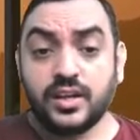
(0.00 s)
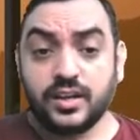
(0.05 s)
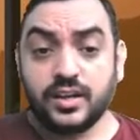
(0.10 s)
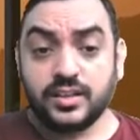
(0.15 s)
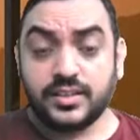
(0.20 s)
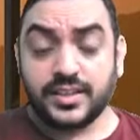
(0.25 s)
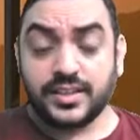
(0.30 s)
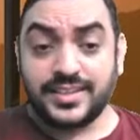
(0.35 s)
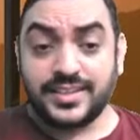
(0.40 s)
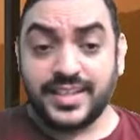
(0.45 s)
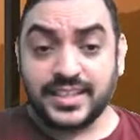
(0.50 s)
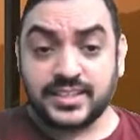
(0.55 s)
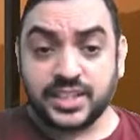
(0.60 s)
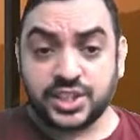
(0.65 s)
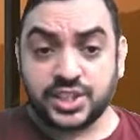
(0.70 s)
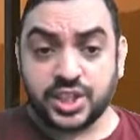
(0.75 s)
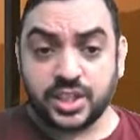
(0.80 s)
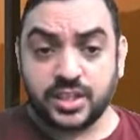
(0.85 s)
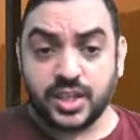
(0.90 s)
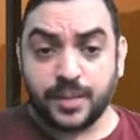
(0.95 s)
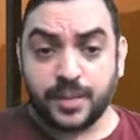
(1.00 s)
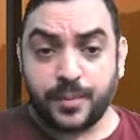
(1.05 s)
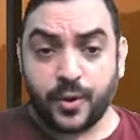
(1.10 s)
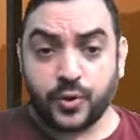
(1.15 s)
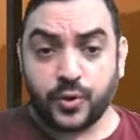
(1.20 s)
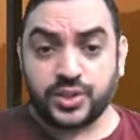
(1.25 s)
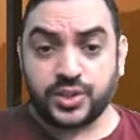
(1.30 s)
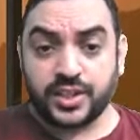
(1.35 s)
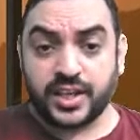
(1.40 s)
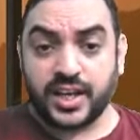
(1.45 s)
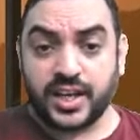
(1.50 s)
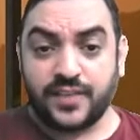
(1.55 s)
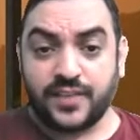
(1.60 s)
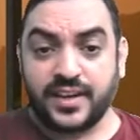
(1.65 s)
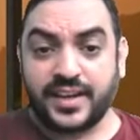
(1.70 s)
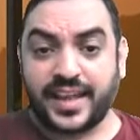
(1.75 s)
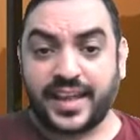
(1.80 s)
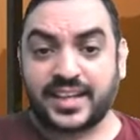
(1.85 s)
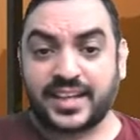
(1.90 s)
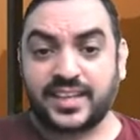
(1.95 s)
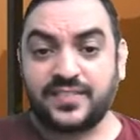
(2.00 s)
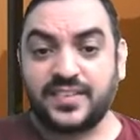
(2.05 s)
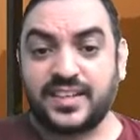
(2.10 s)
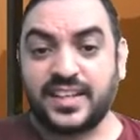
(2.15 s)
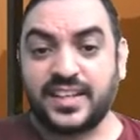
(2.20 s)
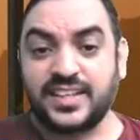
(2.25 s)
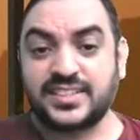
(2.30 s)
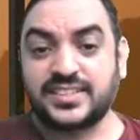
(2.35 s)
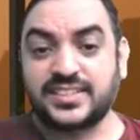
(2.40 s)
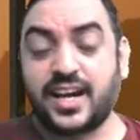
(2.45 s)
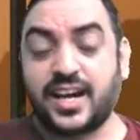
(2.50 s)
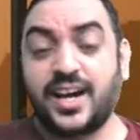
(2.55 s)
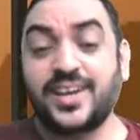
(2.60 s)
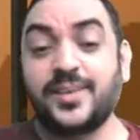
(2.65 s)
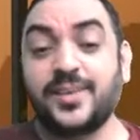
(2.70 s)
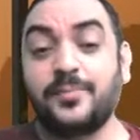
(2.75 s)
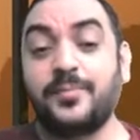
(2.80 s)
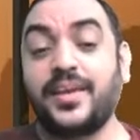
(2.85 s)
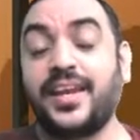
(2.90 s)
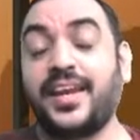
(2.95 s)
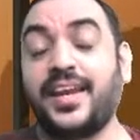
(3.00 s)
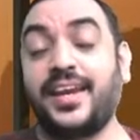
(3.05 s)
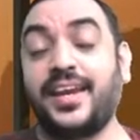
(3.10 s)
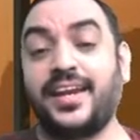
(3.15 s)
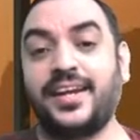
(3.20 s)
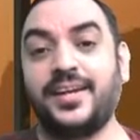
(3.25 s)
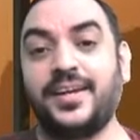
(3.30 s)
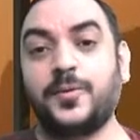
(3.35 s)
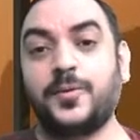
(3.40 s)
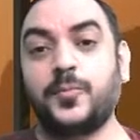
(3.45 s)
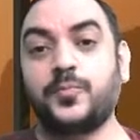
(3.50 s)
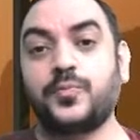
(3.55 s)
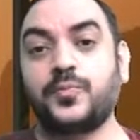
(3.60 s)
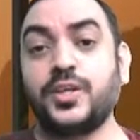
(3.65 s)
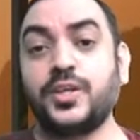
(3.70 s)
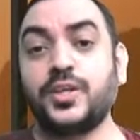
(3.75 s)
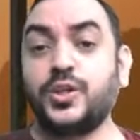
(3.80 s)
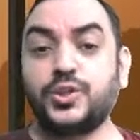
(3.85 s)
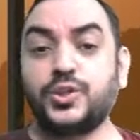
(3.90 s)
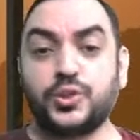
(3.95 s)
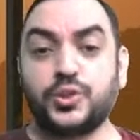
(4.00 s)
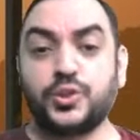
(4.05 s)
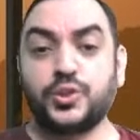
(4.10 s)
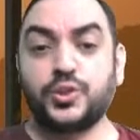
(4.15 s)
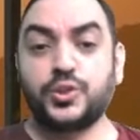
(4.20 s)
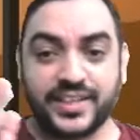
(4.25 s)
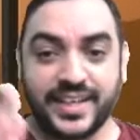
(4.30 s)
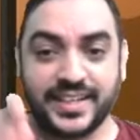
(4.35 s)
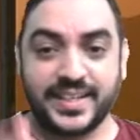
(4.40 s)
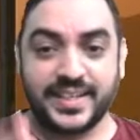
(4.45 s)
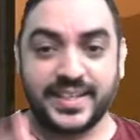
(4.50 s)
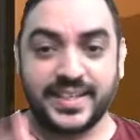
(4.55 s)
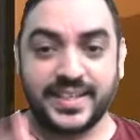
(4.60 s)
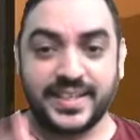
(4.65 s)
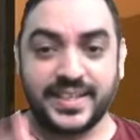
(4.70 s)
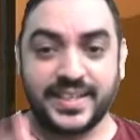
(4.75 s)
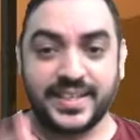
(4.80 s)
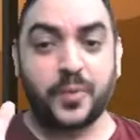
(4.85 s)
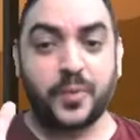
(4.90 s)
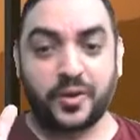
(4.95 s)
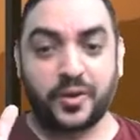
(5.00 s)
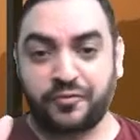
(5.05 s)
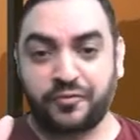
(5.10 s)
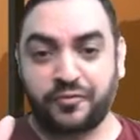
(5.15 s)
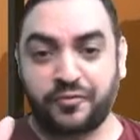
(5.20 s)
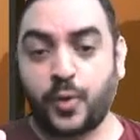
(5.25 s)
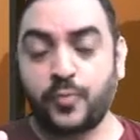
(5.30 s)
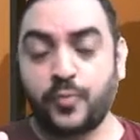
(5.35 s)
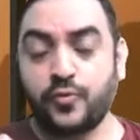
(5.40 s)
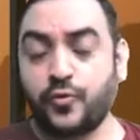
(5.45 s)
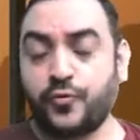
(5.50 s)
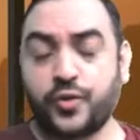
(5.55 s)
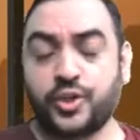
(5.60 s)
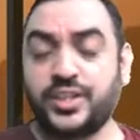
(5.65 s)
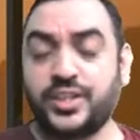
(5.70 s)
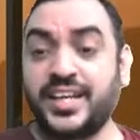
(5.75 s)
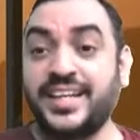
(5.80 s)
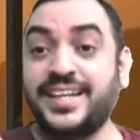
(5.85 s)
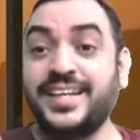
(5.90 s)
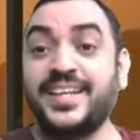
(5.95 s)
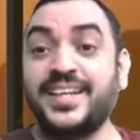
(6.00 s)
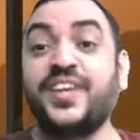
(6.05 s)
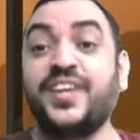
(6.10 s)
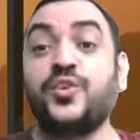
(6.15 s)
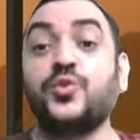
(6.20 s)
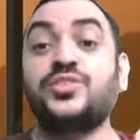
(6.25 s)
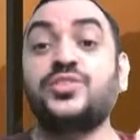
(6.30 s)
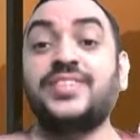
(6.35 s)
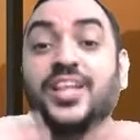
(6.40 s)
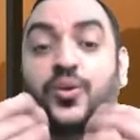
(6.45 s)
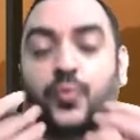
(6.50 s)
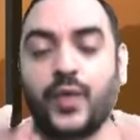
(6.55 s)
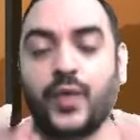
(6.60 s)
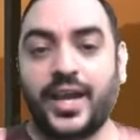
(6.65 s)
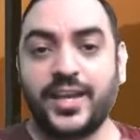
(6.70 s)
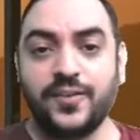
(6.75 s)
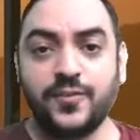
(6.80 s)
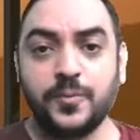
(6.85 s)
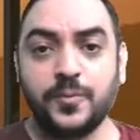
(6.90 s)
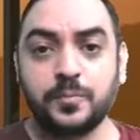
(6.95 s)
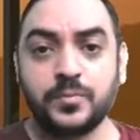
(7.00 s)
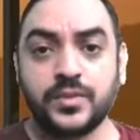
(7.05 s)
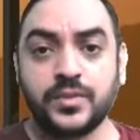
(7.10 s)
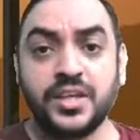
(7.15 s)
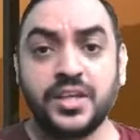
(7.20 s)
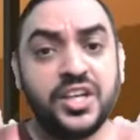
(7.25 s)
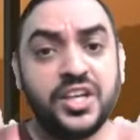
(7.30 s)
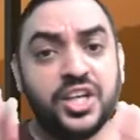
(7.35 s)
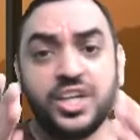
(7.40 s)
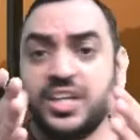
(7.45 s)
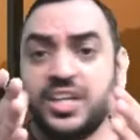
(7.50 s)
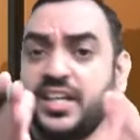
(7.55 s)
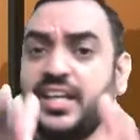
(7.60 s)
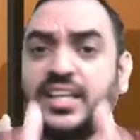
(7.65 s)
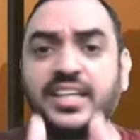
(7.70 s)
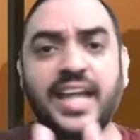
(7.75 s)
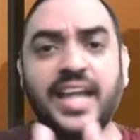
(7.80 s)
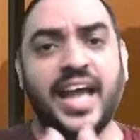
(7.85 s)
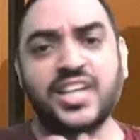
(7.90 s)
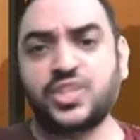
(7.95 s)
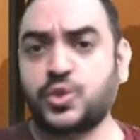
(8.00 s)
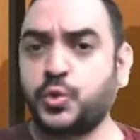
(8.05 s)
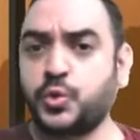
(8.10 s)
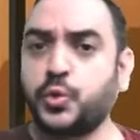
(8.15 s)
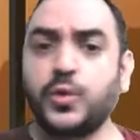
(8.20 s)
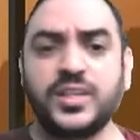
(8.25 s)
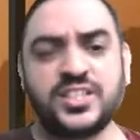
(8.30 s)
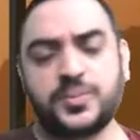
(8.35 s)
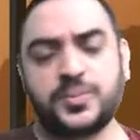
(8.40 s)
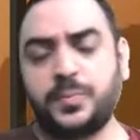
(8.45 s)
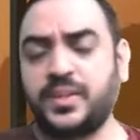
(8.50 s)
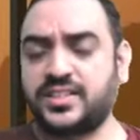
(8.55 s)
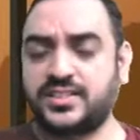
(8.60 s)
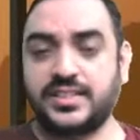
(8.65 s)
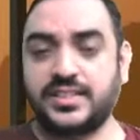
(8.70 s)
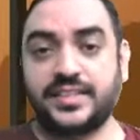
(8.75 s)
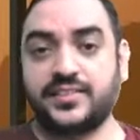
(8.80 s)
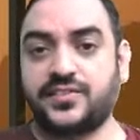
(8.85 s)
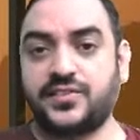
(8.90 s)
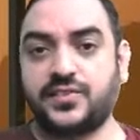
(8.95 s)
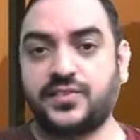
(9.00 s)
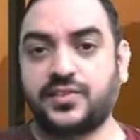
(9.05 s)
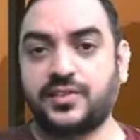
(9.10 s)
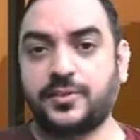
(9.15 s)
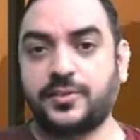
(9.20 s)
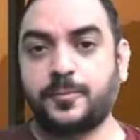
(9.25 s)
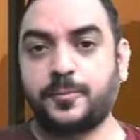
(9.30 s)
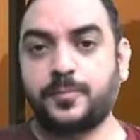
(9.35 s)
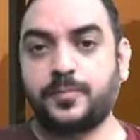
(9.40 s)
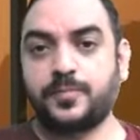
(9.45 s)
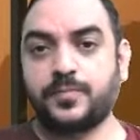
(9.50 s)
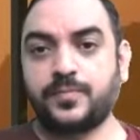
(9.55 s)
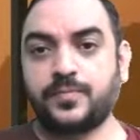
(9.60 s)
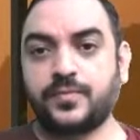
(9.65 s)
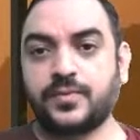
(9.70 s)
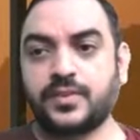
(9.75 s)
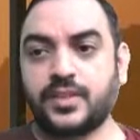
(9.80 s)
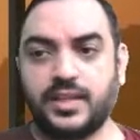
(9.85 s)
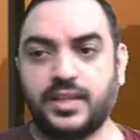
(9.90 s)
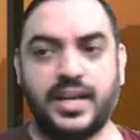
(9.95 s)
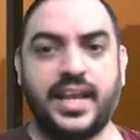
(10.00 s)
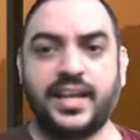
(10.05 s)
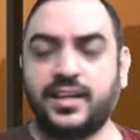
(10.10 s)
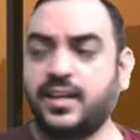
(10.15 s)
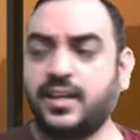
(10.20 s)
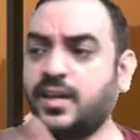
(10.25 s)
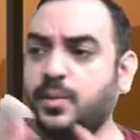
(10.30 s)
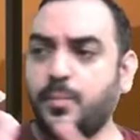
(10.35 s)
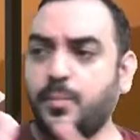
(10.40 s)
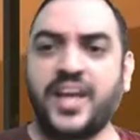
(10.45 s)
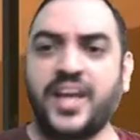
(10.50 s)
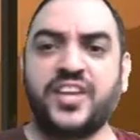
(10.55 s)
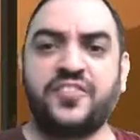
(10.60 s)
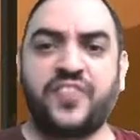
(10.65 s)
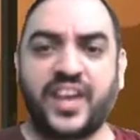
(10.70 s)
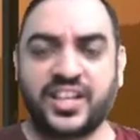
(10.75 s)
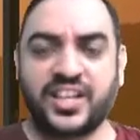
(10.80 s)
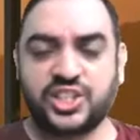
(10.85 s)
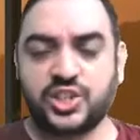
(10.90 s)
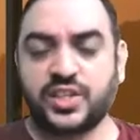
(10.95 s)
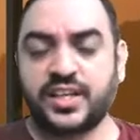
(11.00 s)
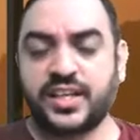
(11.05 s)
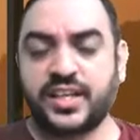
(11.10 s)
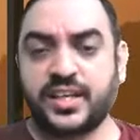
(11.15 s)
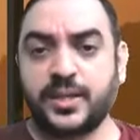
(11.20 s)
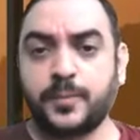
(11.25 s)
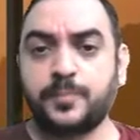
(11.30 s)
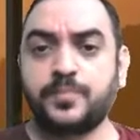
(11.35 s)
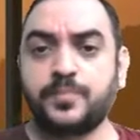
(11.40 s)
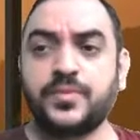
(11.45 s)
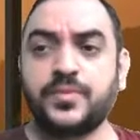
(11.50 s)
the decision about the relevant activities are made. So for the entity to perform, or for the entity to survive, it has to do its business, like manufacturing,